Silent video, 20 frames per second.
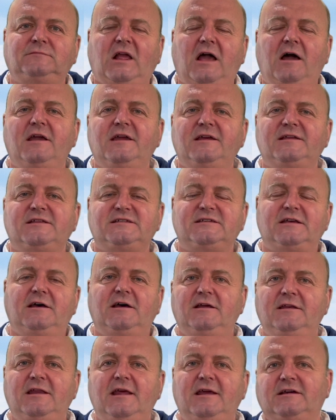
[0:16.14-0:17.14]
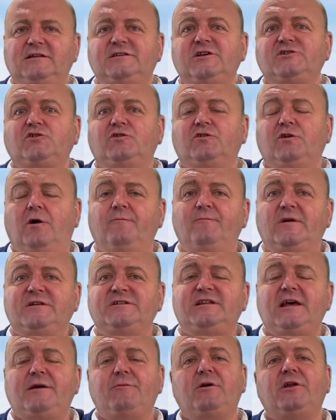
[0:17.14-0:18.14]
Hi, it's Nick at Digital Yacht, and
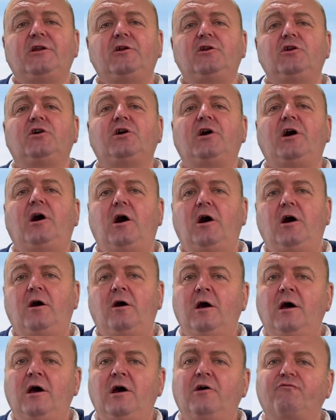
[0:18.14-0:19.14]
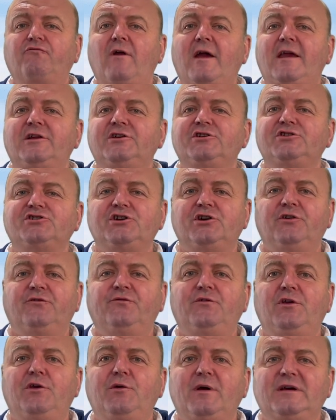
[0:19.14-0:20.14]
today we're going to look at our range
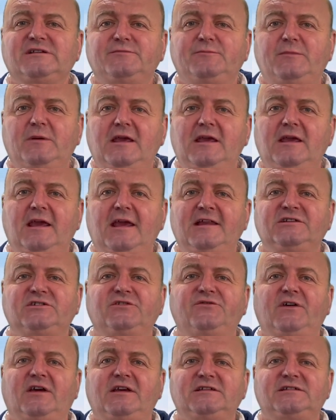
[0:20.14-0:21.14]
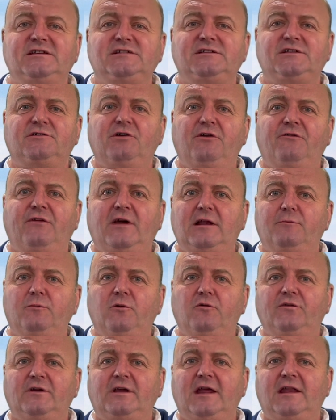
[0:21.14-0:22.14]
of USB interfaces that are
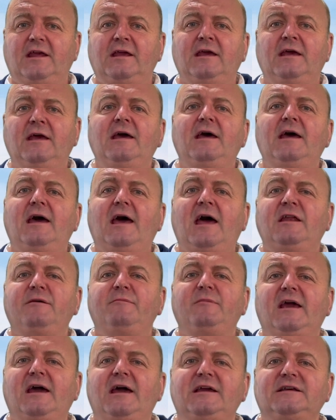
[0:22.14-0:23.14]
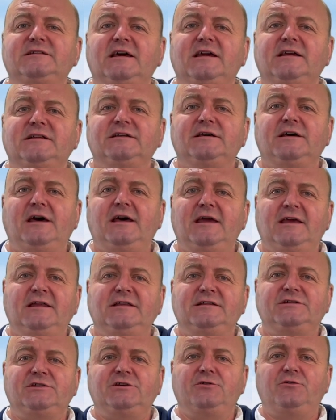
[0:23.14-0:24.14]
available for getting NMEA data
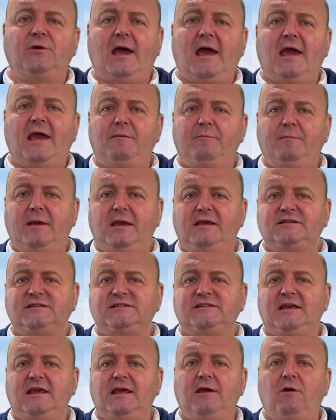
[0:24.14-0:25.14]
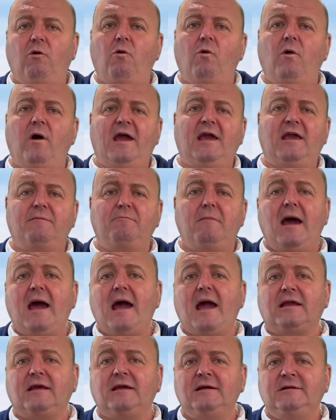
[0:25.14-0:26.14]
into a PC or a
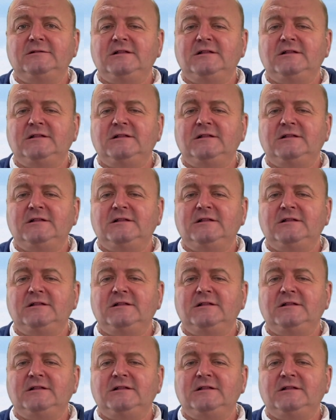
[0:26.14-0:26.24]
Mac.